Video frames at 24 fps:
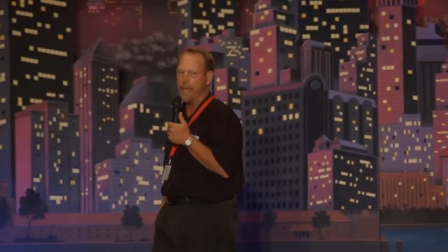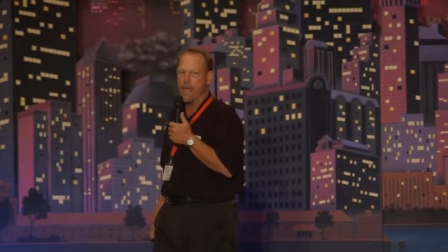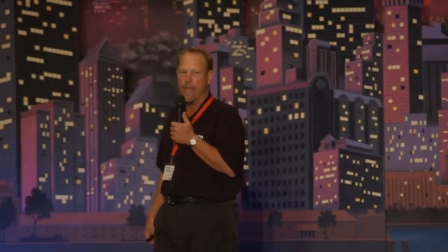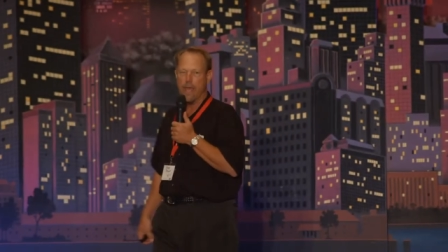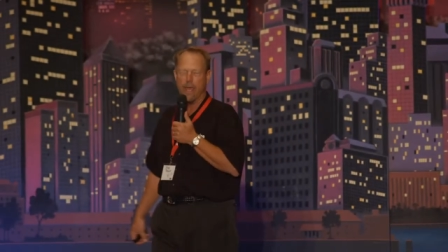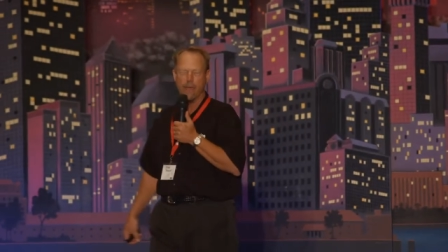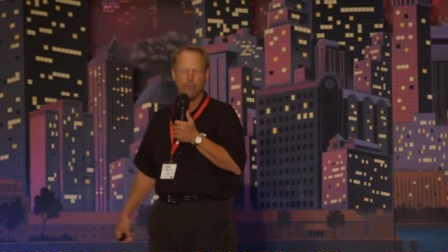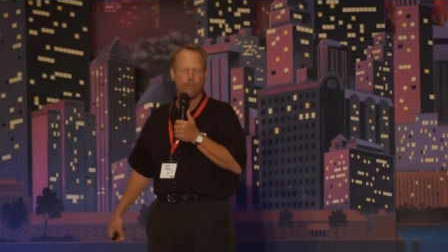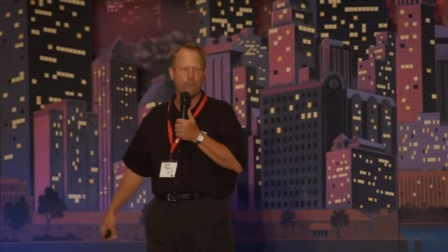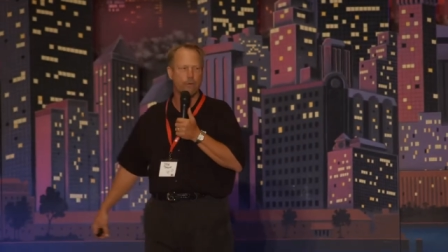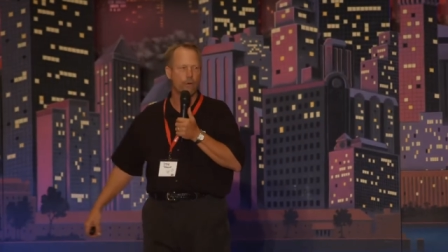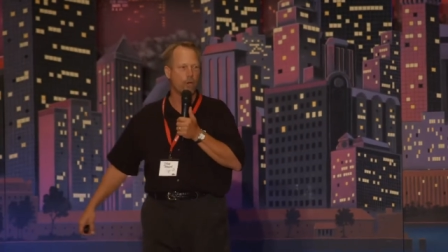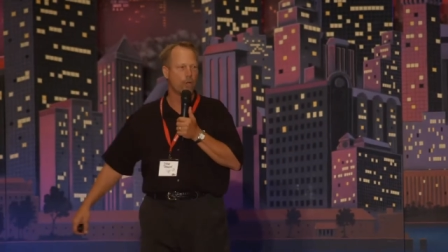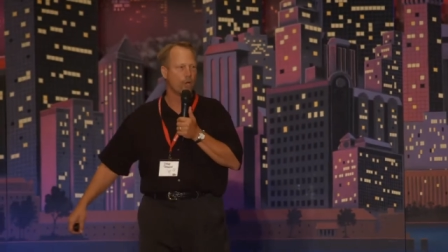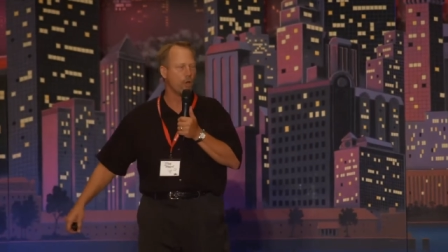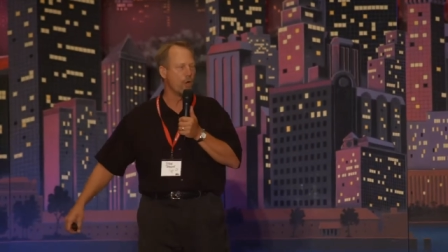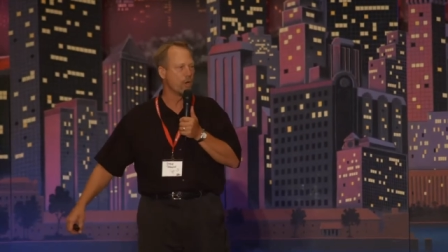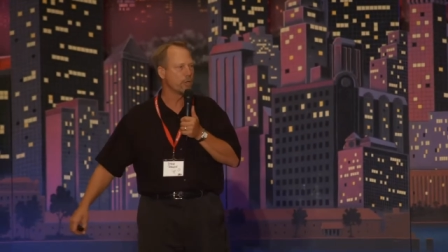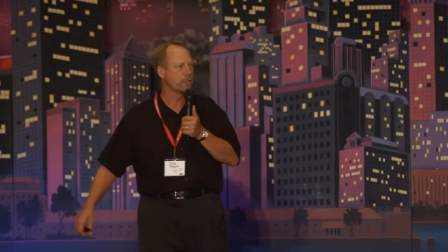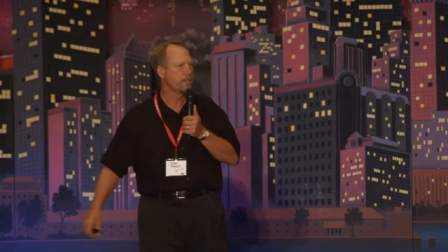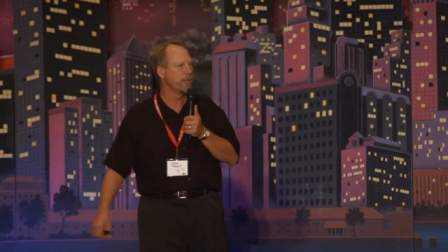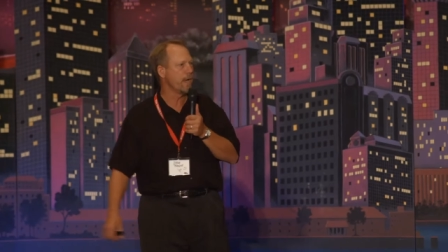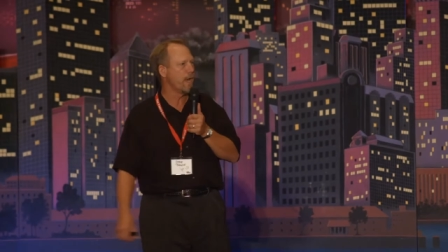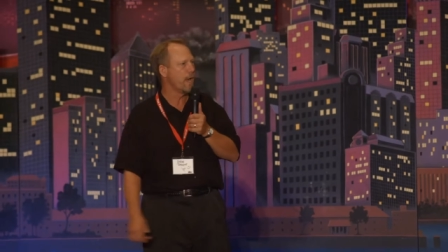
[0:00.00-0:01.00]
And for a
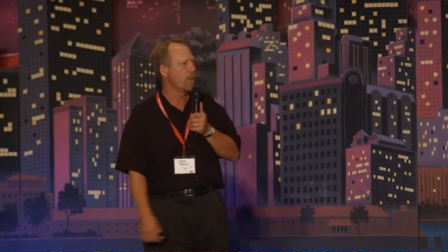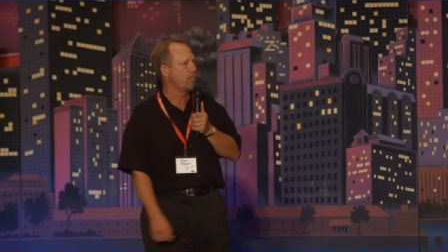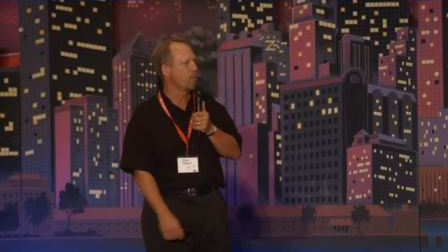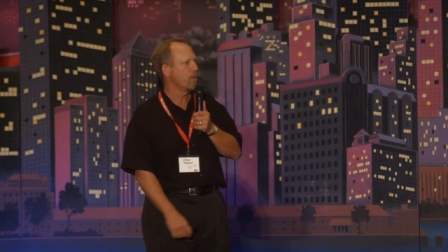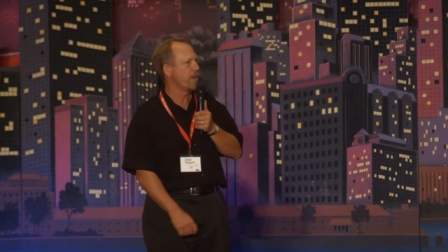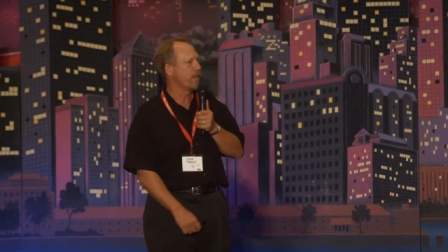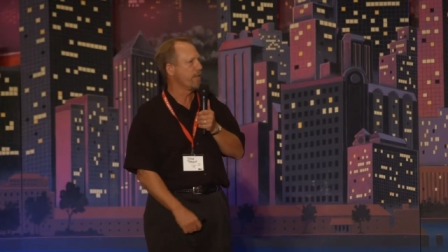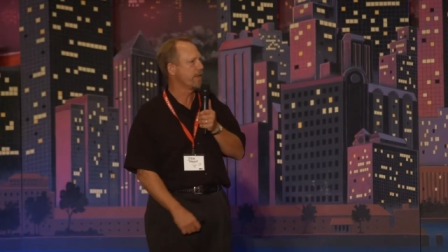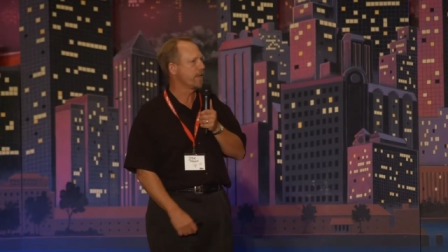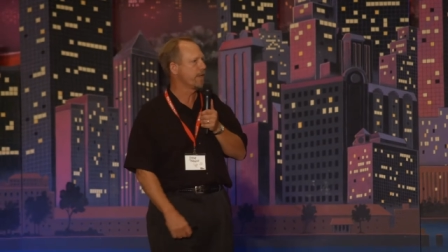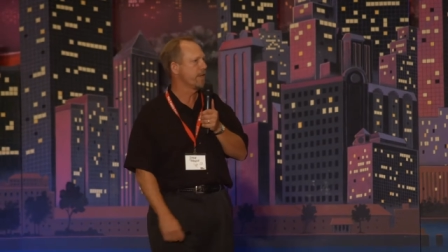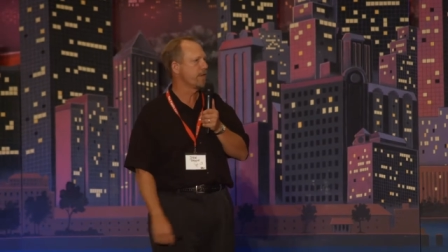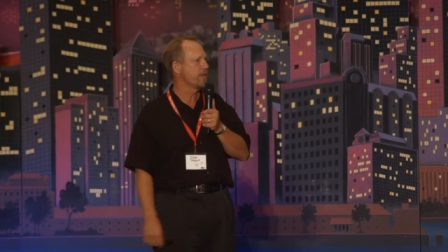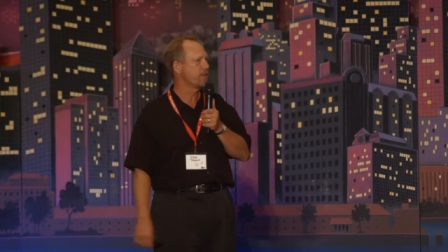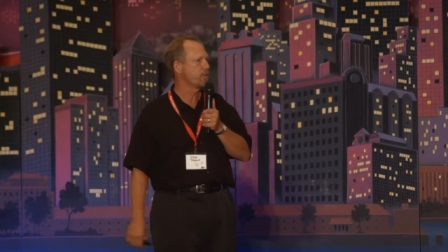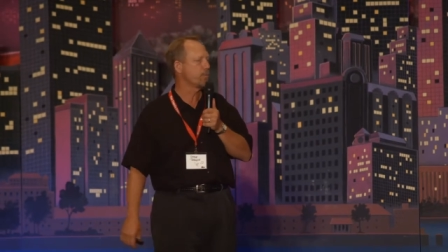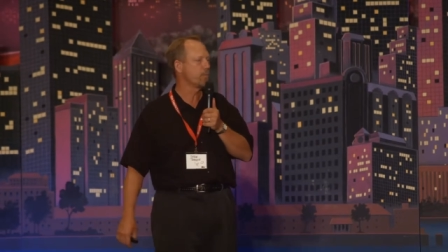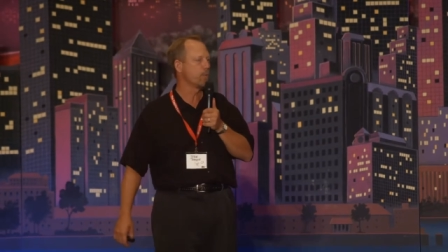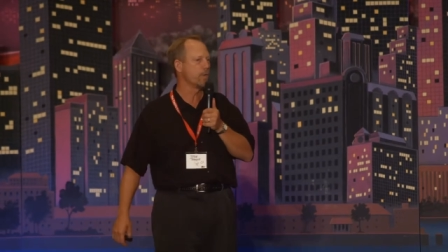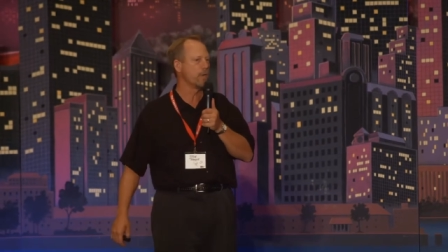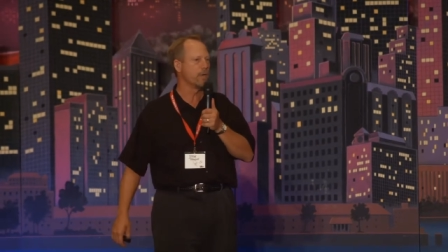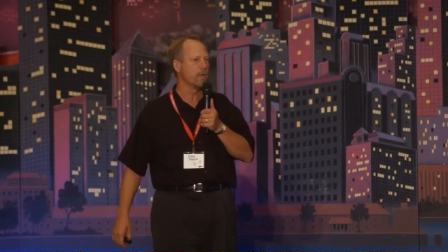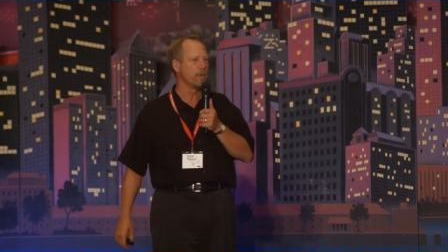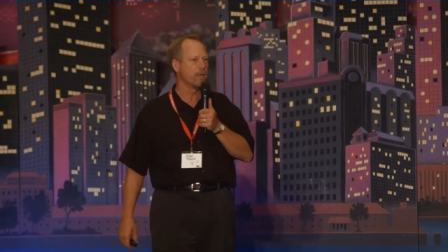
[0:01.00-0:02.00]
long time, when other
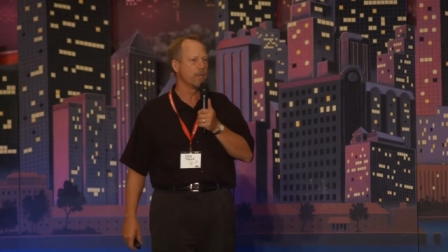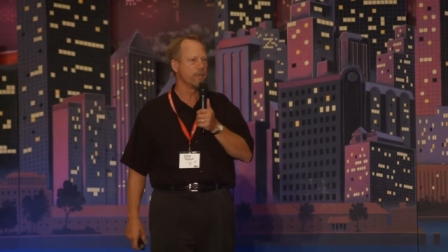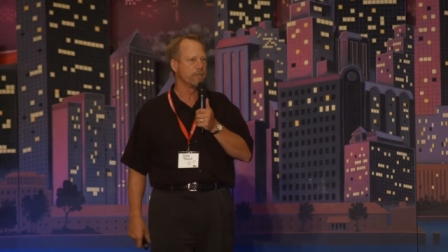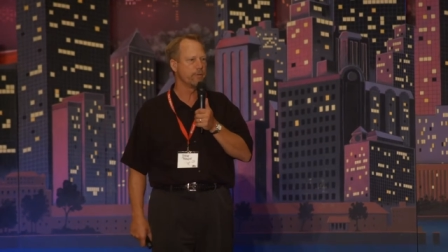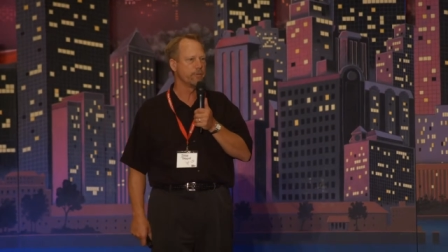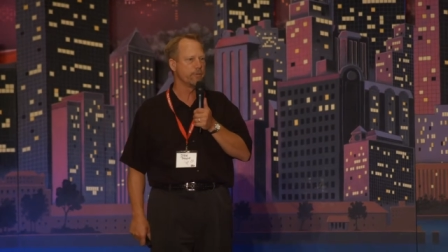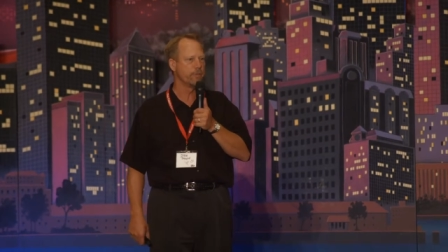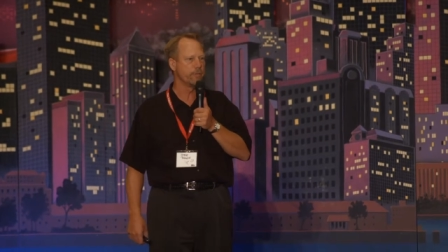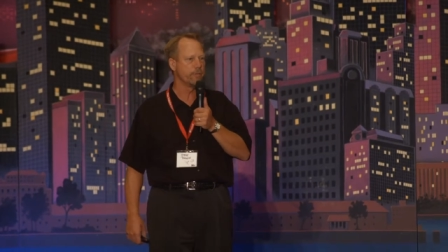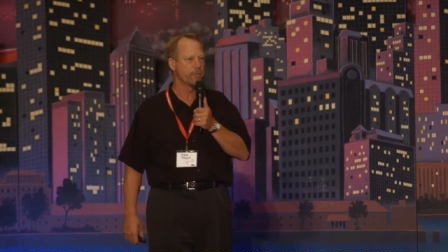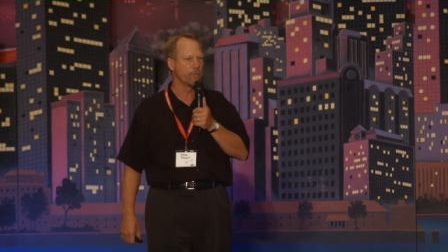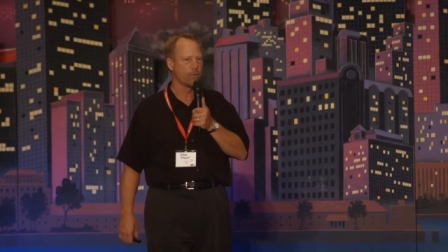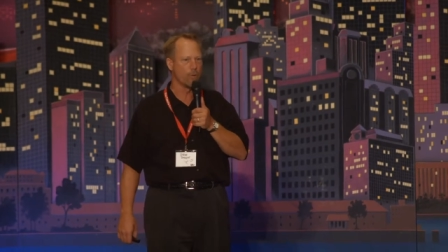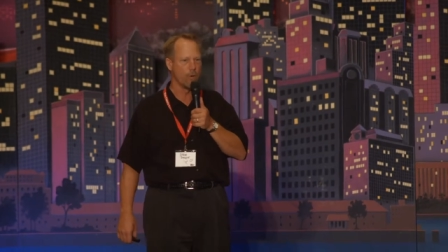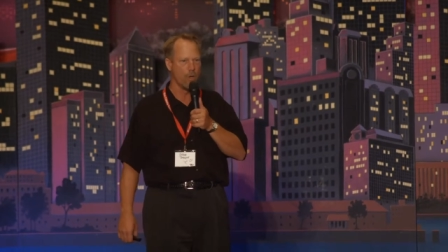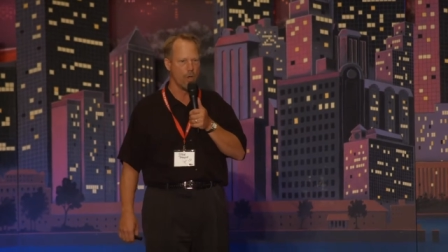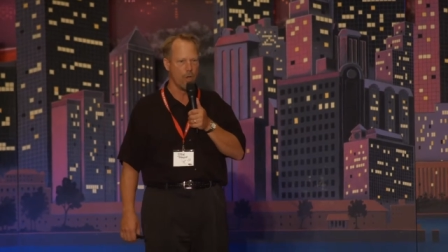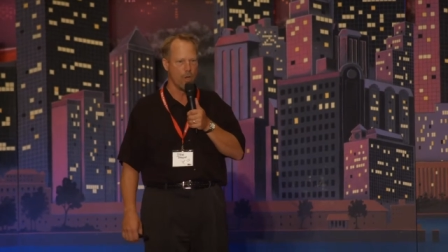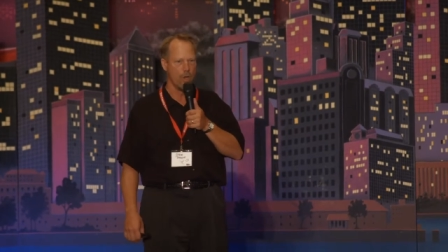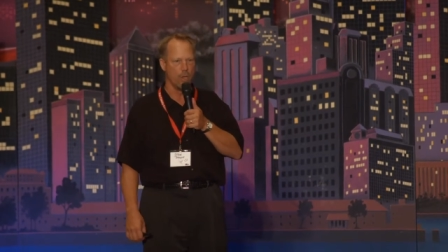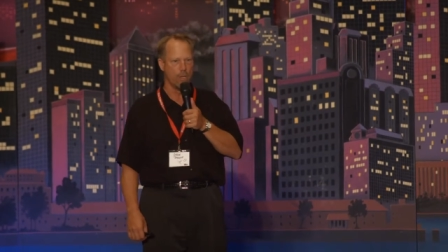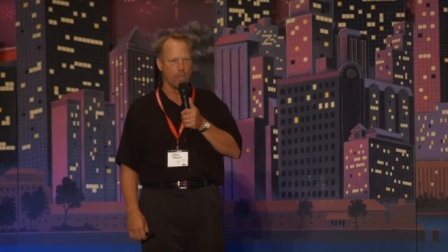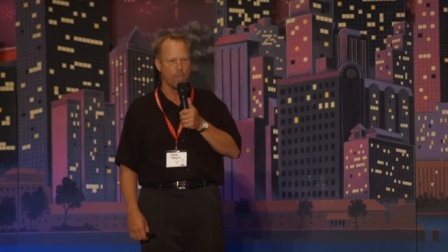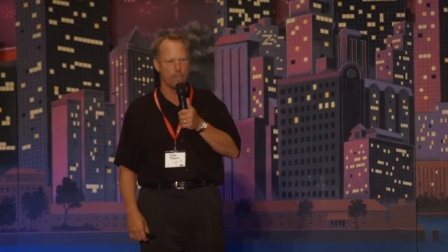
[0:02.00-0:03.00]
kids were learning to
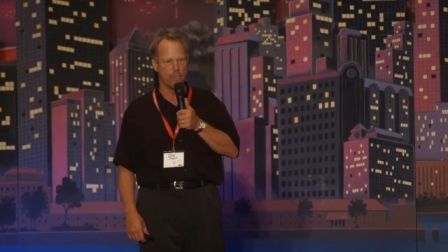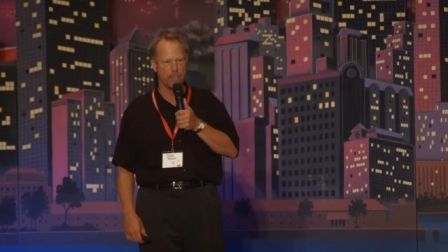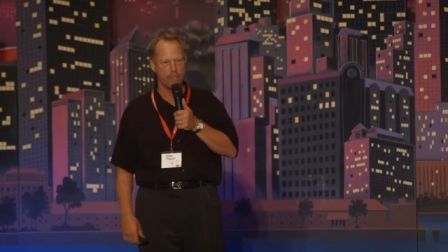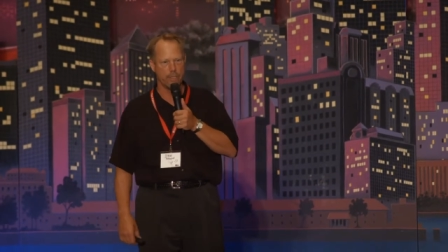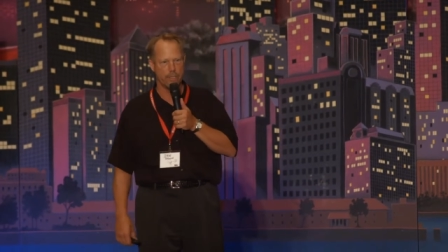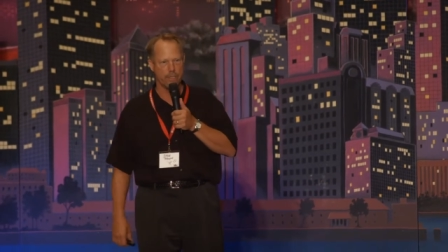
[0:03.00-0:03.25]
crawl